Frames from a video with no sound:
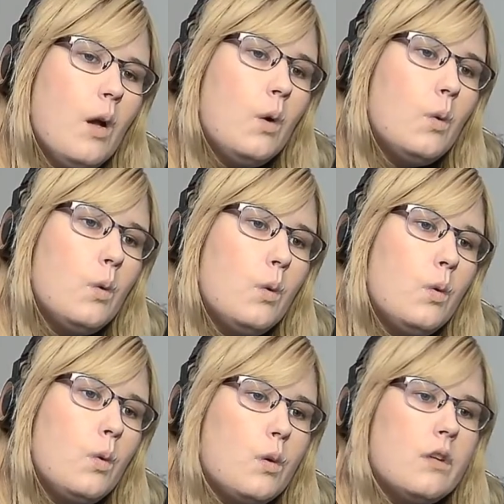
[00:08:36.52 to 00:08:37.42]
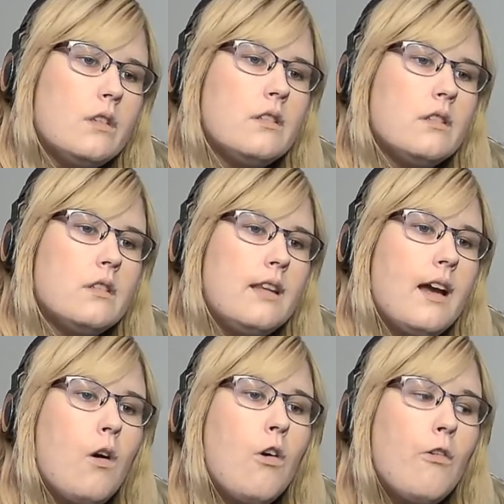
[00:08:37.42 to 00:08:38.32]
Ooh, that
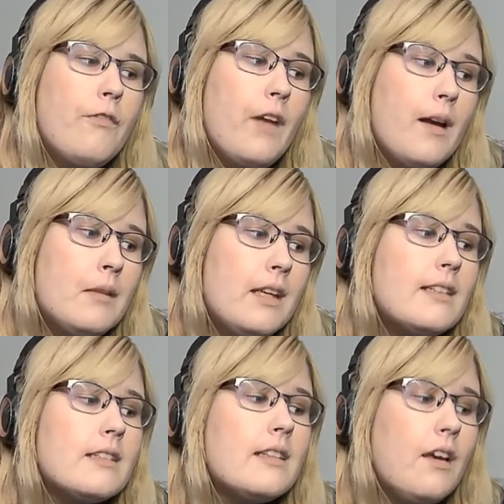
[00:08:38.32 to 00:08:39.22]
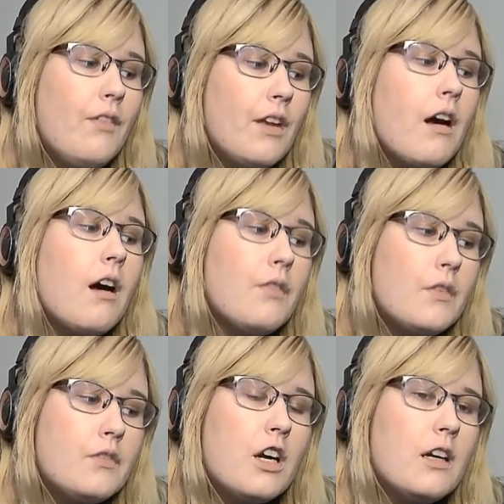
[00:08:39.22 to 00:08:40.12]
whole family is living off of
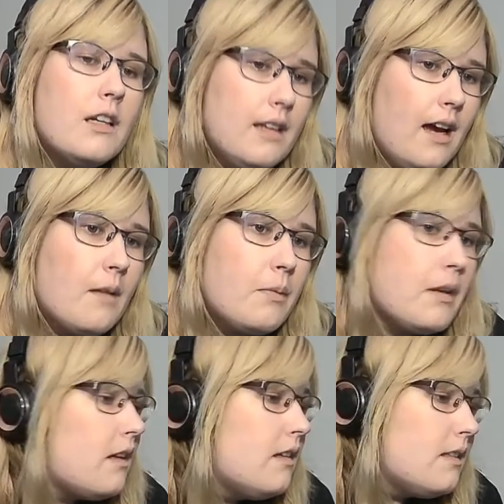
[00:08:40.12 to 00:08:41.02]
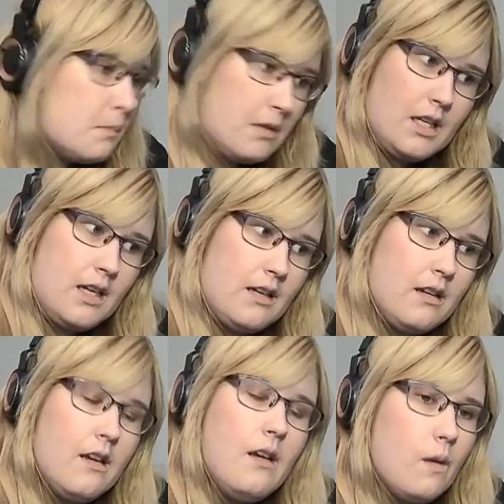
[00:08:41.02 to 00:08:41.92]
Johnny Depp and his money,
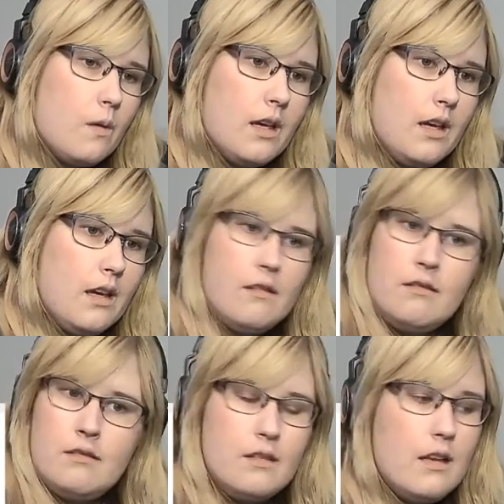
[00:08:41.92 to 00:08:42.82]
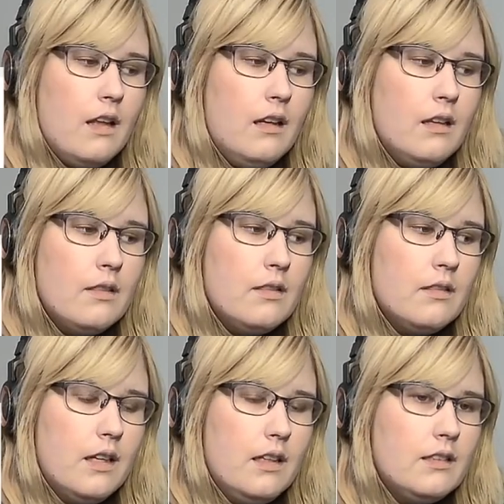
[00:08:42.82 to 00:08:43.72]
okay? Any
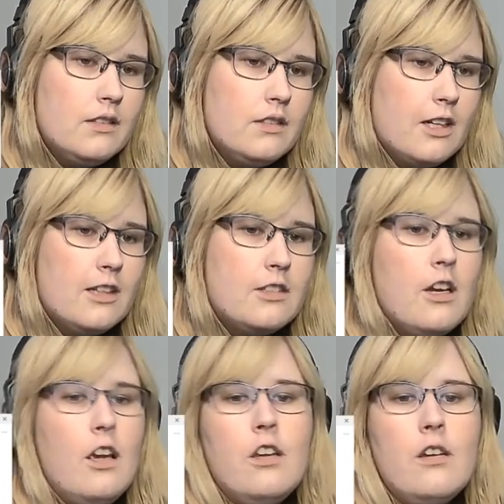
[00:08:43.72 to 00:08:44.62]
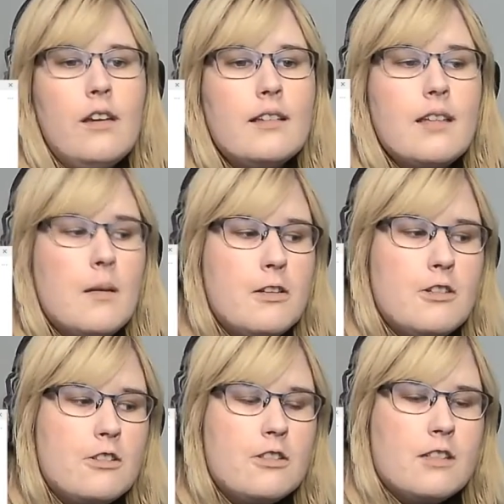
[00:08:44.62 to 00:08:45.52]
judge. You can't tell me a
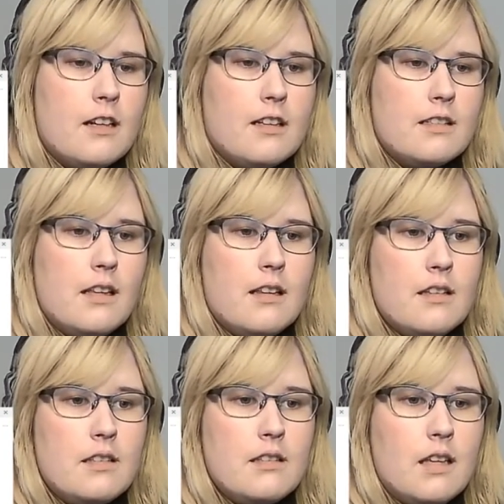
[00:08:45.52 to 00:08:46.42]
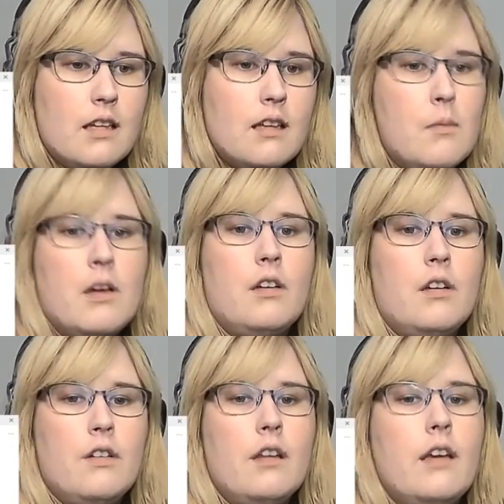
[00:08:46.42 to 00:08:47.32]
judge isn't going to see this. Like, come on,
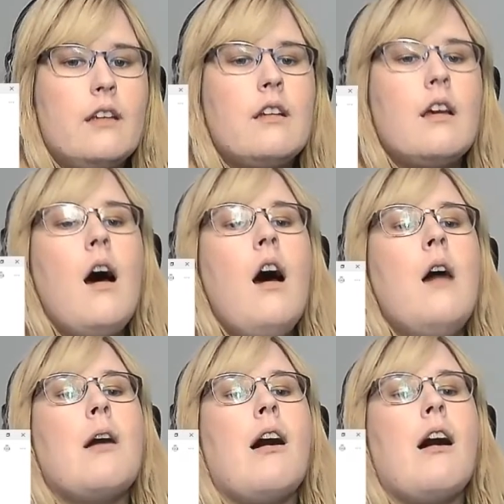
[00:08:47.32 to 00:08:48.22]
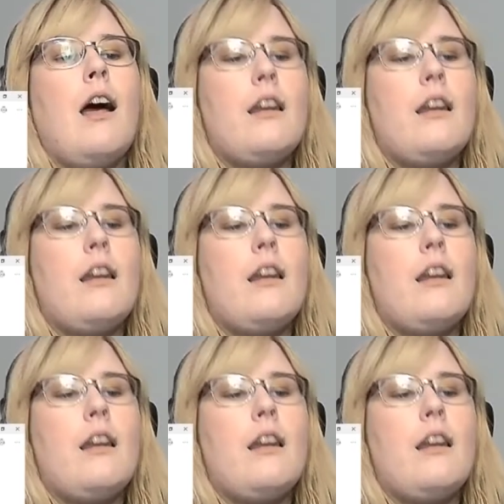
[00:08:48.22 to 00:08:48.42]
dude. Like, come on.